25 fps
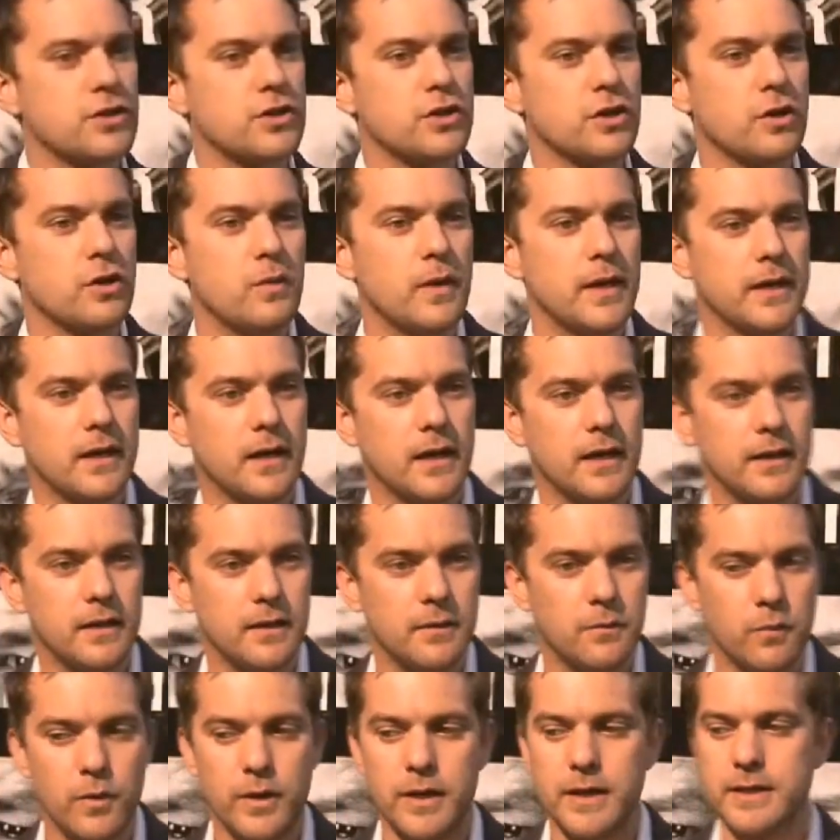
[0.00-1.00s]
the show went
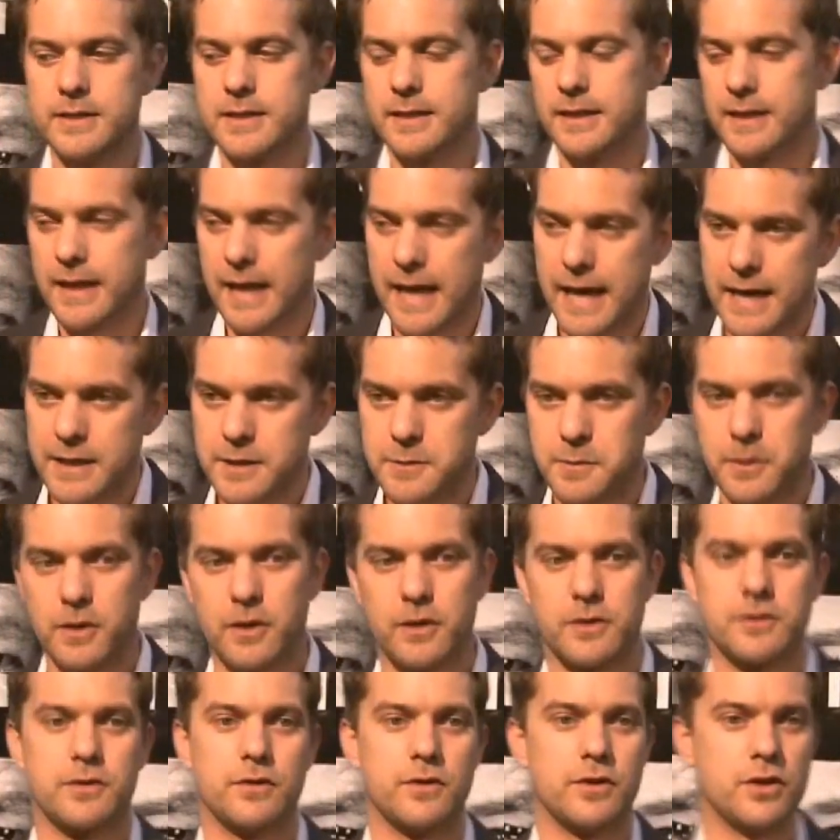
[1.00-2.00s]
on, we as a cast, but
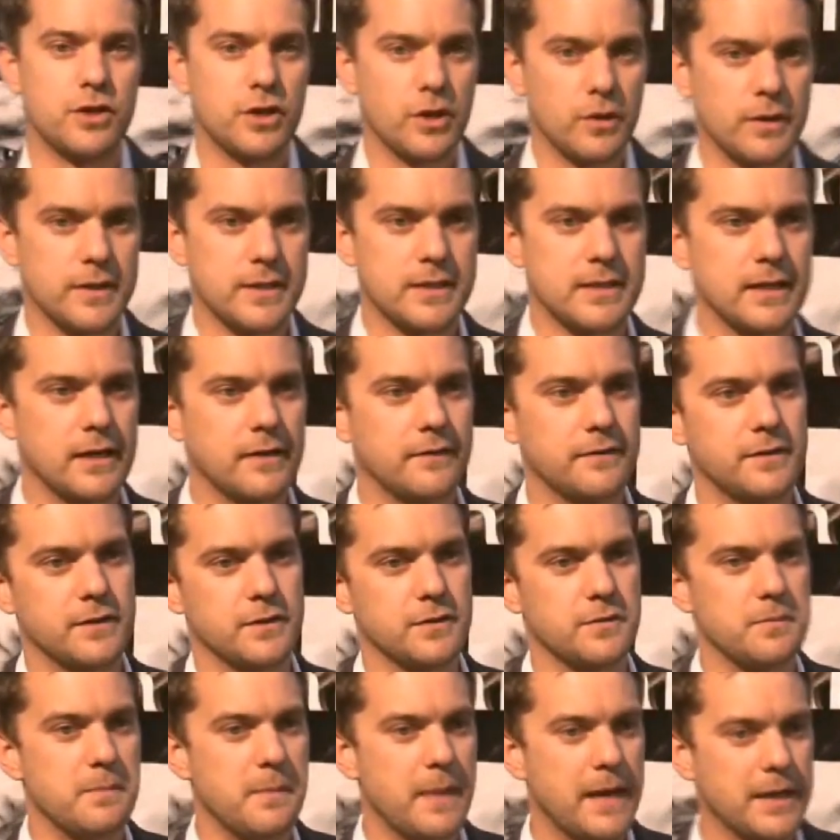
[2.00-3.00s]
also the show itself,
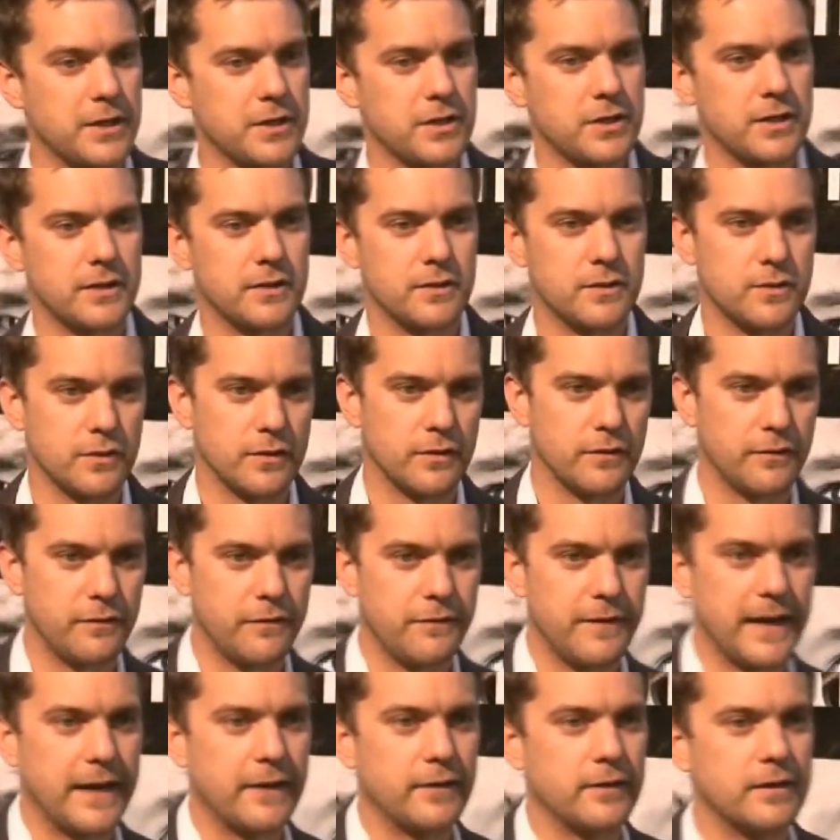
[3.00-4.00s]
just meshed and sort of
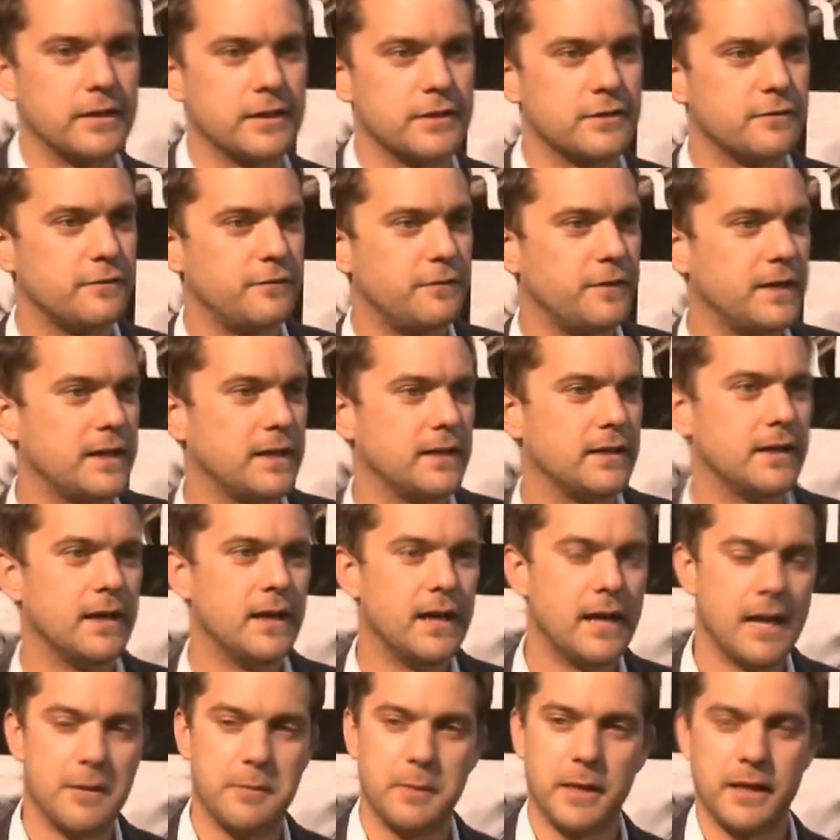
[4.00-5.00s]
found its feet,
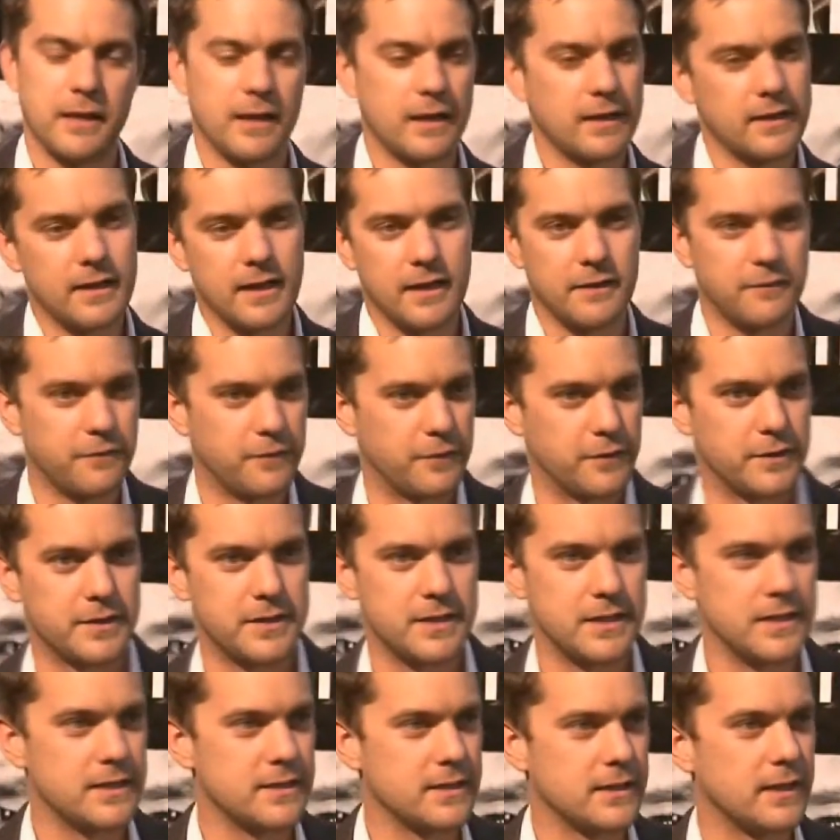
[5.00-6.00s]
and by the end of that
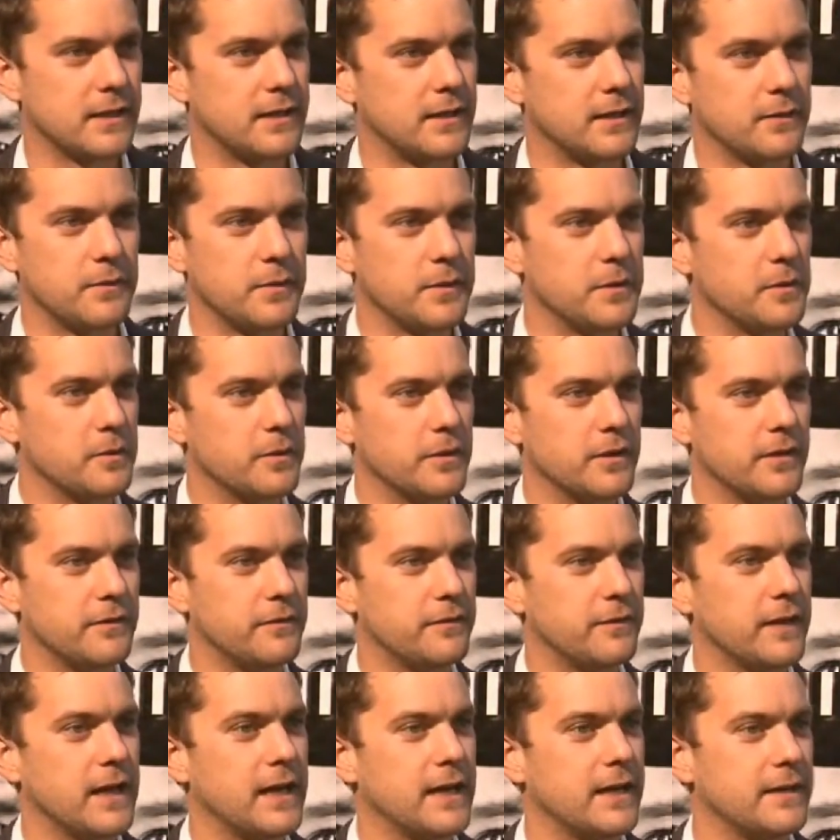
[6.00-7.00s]
first season, I think we were really
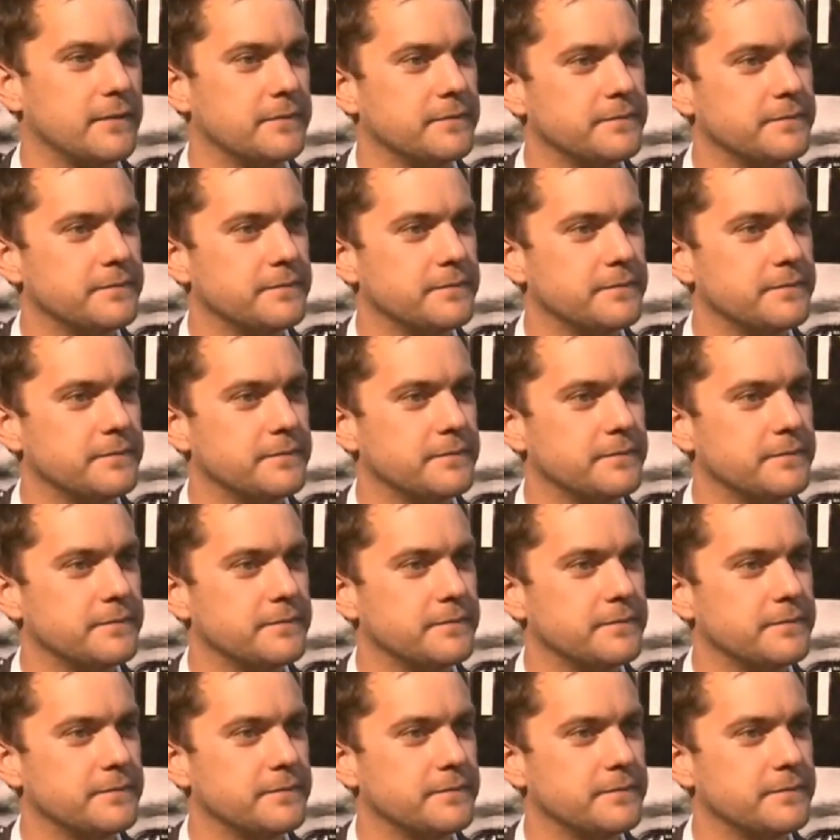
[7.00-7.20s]
flying.